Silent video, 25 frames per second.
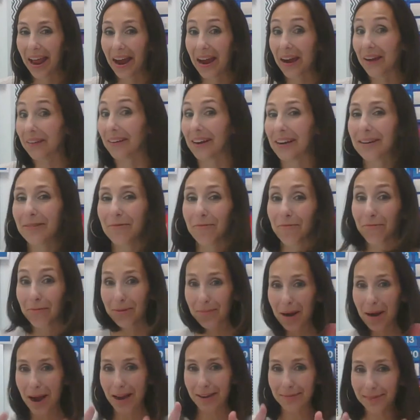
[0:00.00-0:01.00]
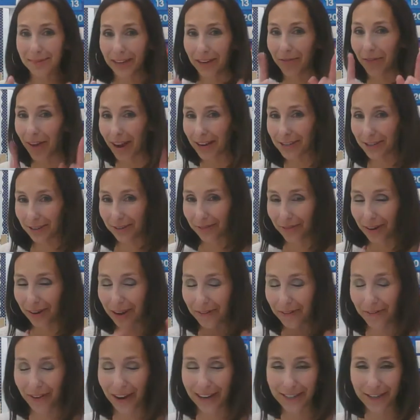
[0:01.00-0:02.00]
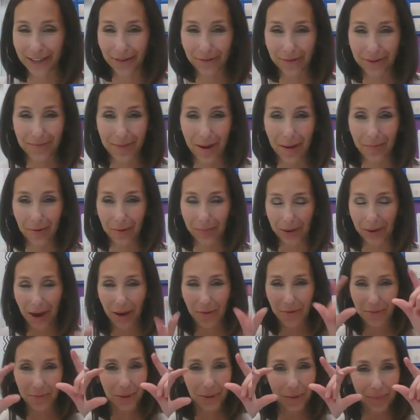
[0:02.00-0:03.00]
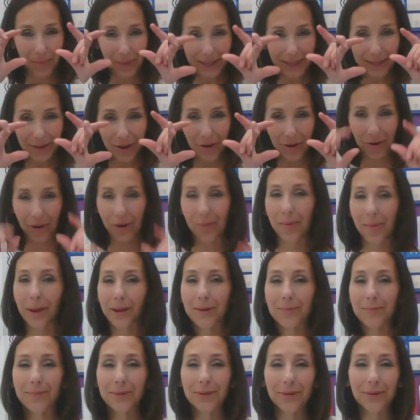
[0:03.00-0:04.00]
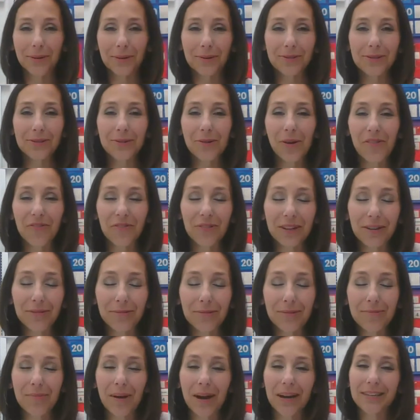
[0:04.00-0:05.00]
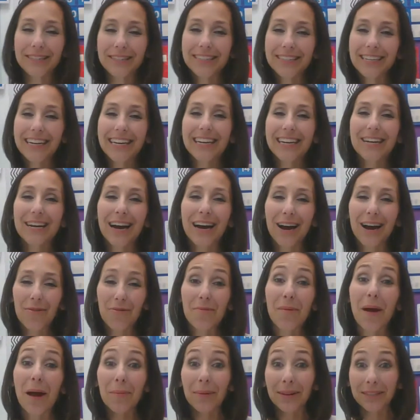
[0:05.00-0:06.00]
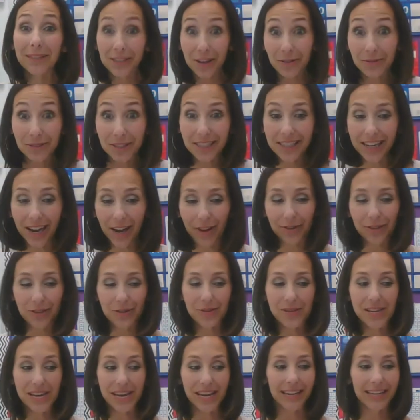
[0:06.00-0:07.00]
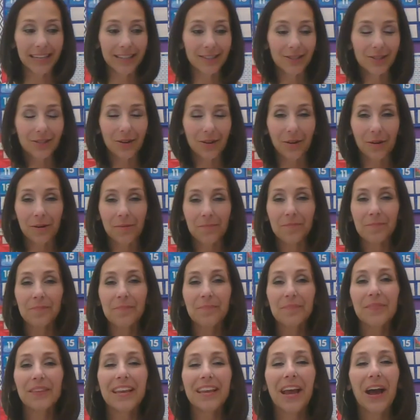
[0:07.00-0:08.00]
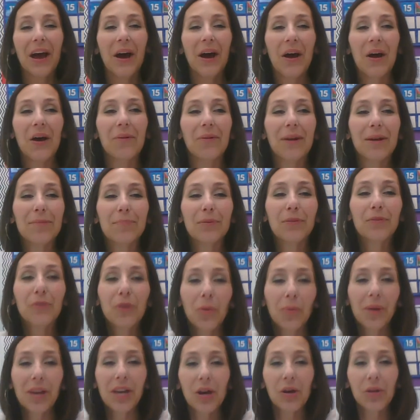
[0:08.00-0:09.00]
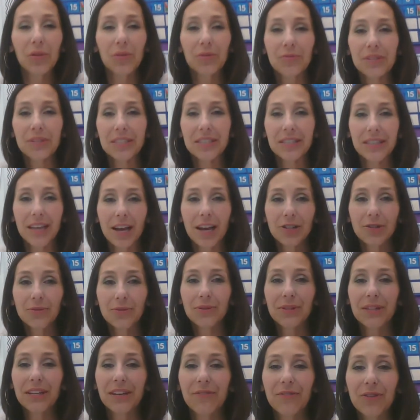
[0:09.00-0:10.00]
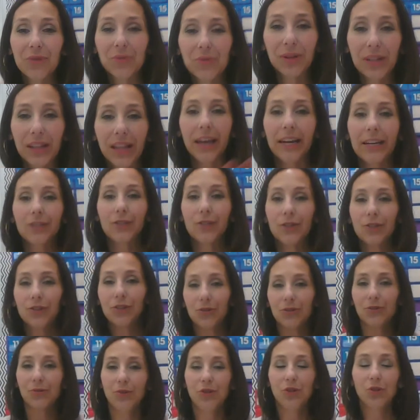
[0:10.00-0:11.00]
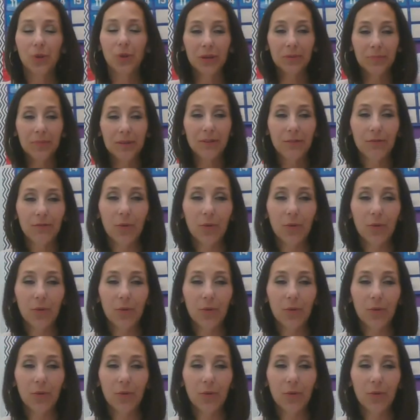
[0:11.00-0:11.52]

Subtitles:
All right, remind me if I don't remember, but I will put a big note on my computer to hopefully remind myself to tell you the answer. All right, before we go through the schedule, if you would like to join me